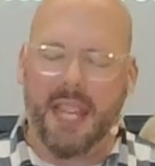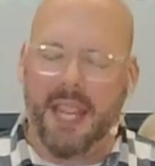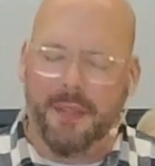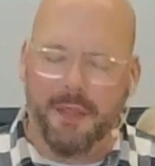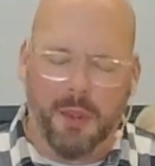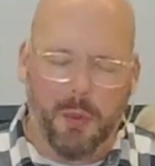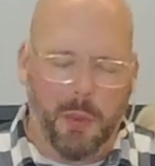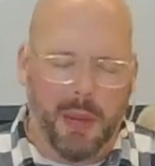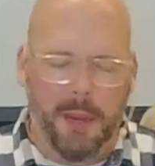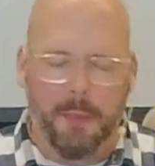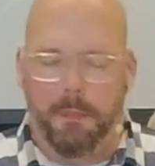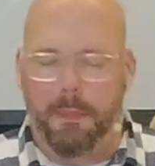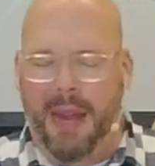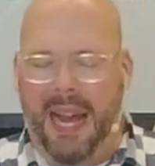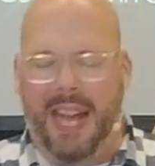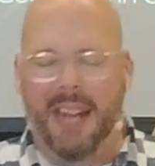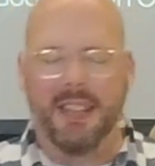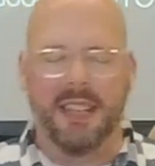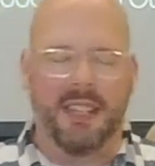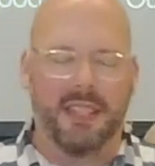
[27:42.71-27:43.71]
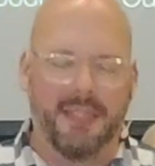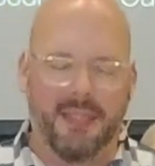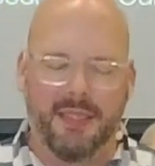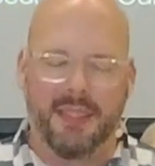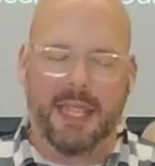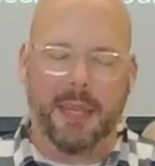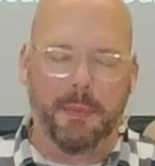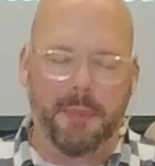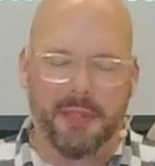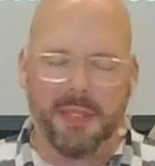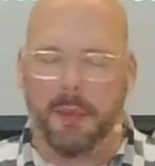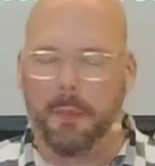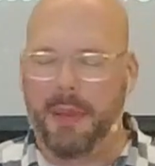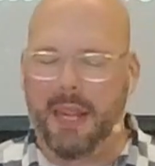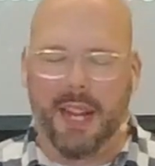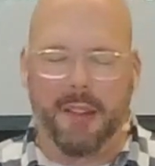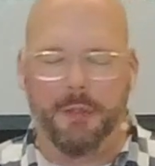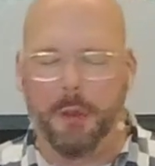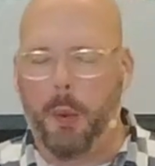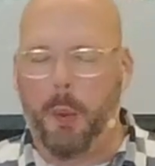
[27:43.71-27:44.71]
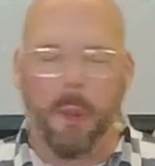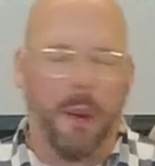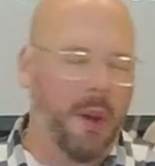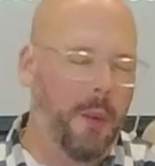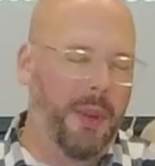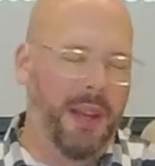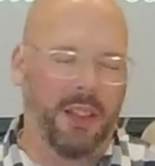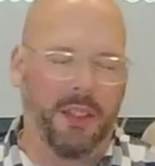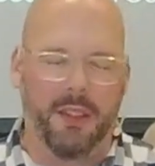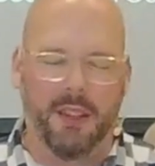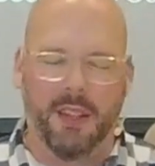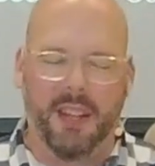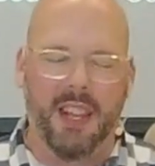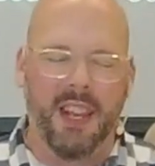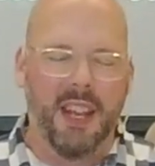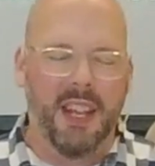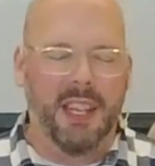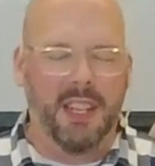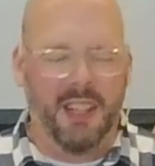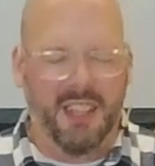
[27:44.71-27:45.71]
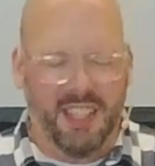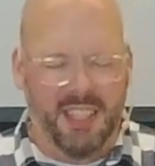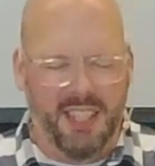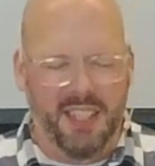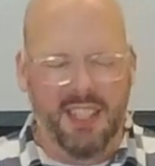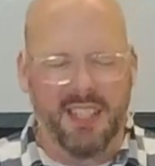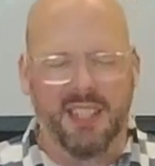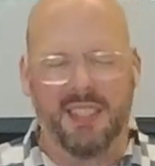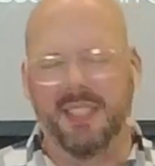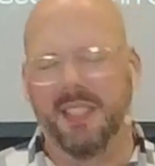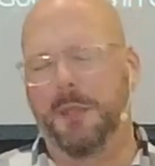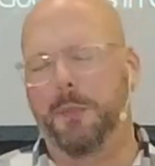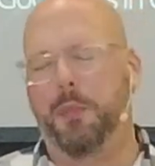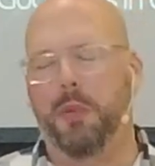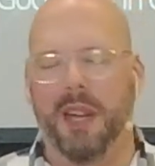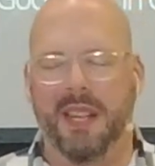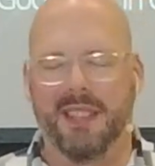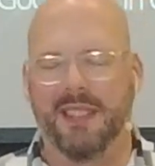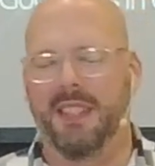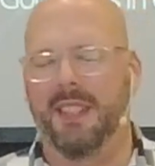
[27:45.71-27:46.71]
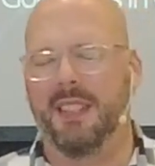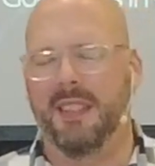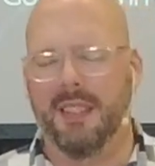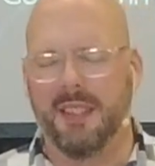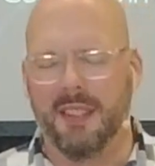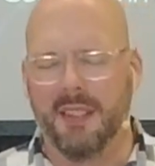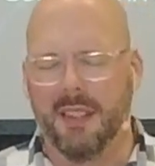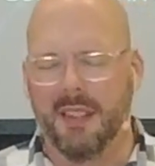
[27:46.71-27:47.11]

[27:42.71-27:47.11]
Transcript: Even when badness seems to be everywhere we look, your goodness is present.